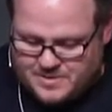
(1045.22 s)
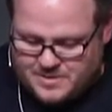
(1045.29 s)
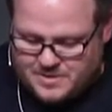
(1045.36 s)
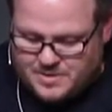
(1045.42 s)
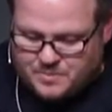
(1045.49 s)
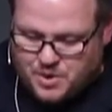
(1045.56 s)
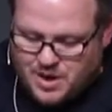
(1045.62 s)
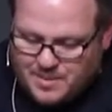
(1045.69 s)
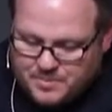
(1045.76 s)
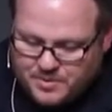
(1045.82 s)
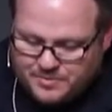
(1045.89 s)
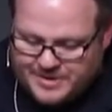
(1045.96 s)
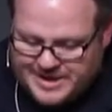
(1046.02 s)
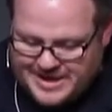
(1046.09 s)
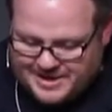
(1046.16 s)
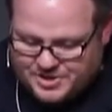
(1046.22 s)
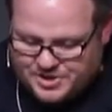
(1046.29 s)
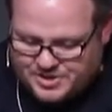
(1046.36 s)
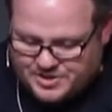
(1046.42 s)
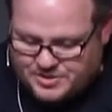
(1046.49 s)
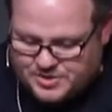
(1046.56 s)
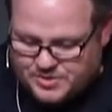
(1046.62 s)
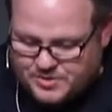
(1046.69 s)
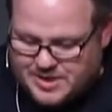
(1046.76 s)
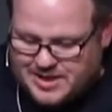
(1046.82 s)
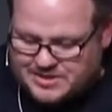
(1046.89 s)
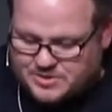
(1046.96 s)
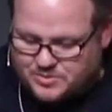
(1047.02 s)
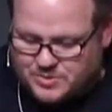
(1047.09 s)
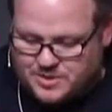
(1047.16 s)
the proper reaction to
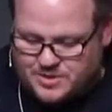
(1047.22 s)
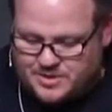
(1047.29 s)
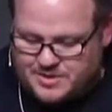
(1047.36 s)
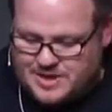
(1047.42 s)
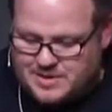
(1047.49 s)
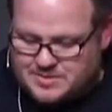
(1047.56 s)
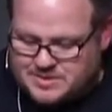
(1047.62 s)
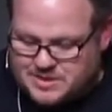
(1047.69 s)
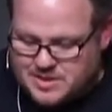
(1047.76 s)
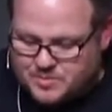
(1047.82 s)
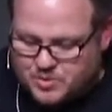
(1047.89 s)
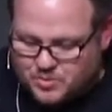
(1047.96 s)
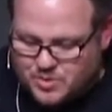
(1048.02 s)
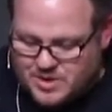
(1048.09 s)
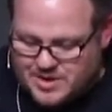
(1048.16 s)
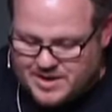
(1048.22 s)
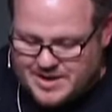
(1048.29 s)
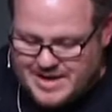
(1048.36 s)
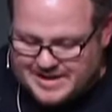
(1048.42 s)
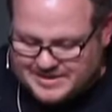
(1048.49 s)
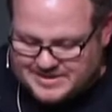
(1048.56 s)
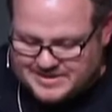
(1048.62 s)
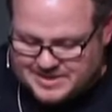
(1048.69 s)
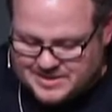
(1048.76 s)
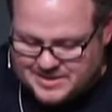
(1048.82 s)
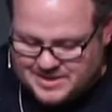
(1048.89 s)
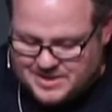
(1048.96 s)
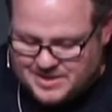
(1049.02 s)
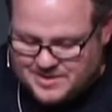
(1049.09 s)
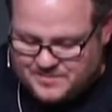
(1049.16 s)
God's word. That was number one. Next,
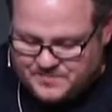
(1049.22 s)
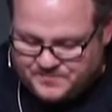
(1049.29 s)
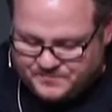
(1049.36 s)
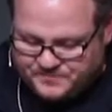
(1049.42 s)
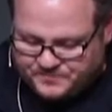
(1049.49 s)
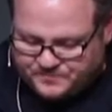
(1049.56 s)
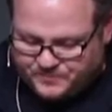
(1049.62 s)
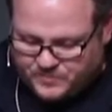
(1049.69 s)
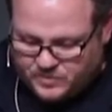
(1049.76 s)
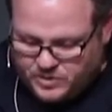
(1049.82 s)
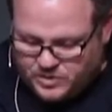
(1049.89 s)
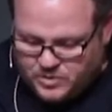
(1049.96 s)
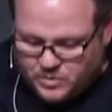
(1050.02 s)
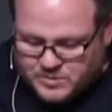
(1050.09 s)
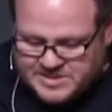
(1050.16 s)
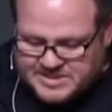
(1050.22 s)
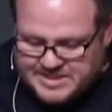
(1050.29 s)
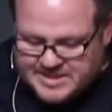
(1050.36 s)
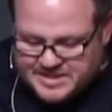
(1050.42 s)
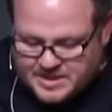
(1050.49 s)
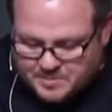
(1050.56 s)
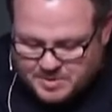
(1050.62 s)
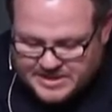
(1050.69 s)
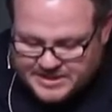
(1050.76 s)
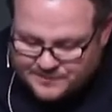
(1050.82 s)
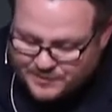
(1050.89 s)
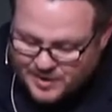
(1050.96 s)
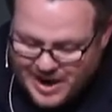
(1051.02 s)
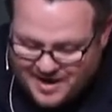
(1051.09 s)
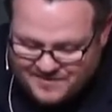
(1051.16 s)
we see that the
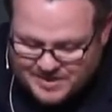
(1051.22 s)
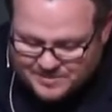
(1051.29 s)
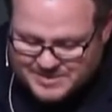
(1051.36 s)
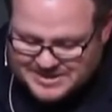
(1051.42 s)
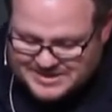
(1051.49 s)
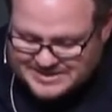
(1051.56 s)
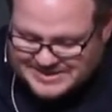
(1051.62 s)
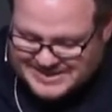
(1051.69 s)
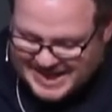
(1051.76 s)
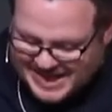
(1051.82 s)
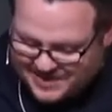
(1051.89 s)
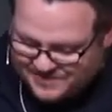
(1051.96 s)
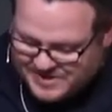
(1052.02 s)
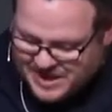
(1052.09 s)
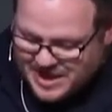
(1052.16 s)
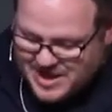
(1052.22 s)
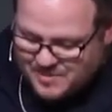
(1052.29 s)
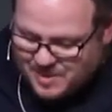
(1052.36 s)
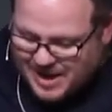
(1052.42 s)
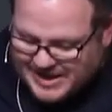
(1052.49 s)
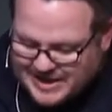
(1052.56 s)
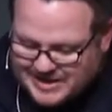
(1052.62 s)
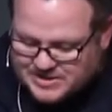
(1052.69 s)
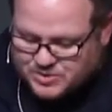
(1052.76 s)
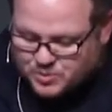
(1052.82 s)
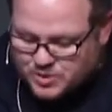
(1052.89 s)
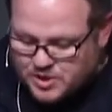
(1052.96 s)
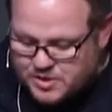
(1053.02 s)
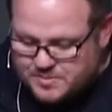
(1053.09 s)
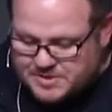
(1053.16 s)
believer, having been saved by God's
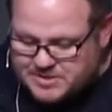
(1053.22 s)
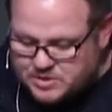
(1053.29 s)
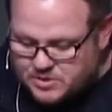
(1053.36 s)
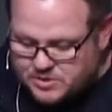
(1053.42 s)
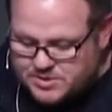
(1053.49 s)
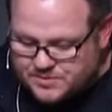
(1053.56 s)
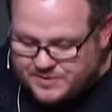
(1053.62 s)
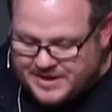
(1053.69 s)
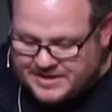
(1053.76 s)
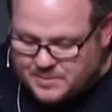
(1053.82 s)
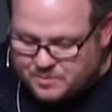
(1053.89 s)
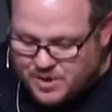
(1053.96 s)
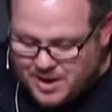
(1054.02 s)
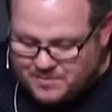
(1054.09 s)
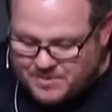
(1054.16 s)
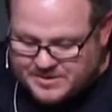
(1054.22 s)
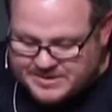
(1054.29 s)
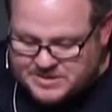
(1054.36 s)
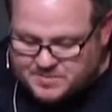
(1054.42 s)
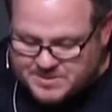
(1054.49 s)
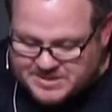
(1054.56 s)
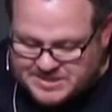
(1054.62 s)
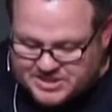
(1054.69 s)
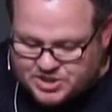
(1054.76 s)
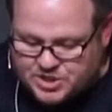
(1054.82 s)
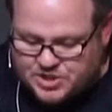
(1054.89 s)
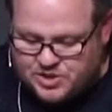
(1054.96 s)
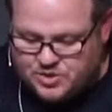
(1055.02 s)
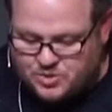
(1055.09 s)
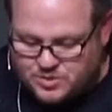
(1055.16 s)
word, must cultivate the proper
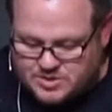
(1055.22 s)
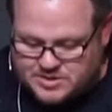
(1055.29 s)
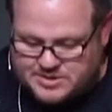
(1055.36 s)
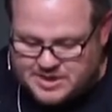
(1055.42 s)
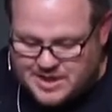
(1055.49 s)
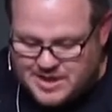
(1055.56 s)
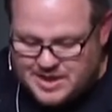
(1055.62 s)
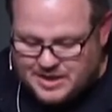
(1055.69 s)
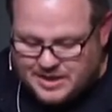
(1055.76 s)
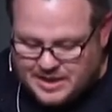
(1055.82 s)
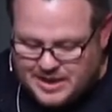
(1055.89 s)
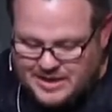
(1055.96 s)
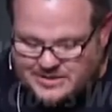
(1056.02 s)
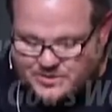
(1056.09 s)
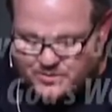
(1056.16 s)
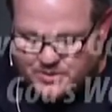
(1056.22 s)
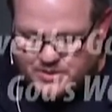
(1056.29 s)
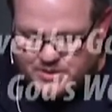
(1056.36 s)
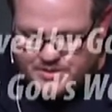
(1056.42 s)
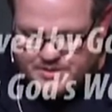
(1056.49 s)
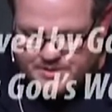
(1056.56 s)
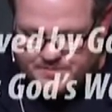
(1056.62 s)
disposition towards God's word,